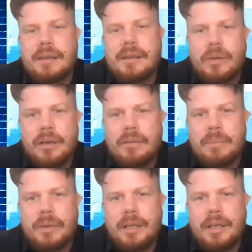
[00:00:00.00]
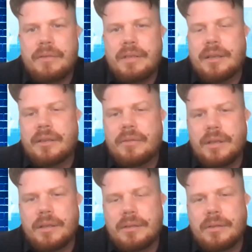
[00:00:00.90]
autocomplete of text
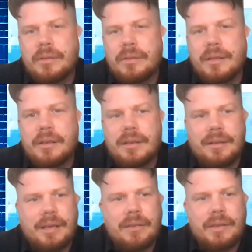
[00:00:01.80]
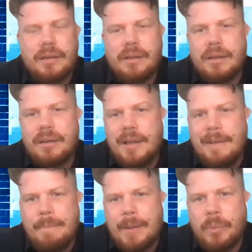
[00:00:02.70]
fields, all this kind of stuff, so that
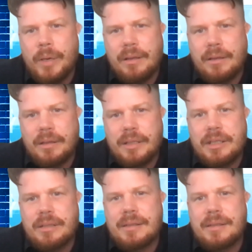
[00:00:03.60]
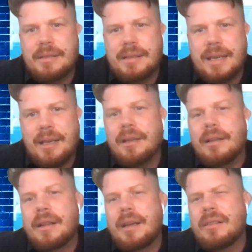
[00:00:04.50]
when the clinician sits
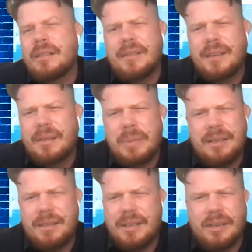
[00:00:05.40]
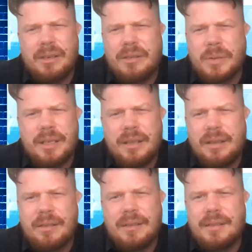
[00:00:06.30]
down, they only have to spend, 20,
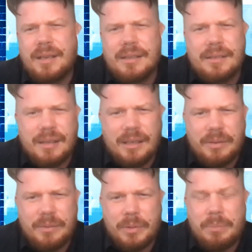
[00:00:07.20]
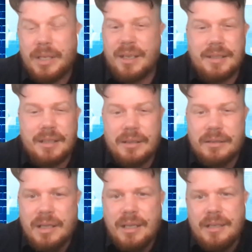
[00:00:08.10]
30 seconds even would be ideal
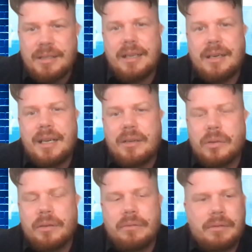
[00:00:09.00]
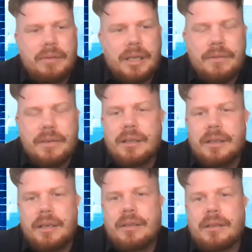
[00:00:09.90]
to get out all the relevant
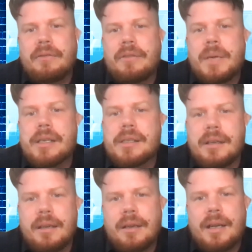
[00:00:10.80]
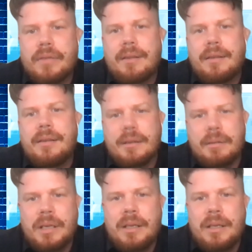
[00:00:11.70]
clinical information and have the system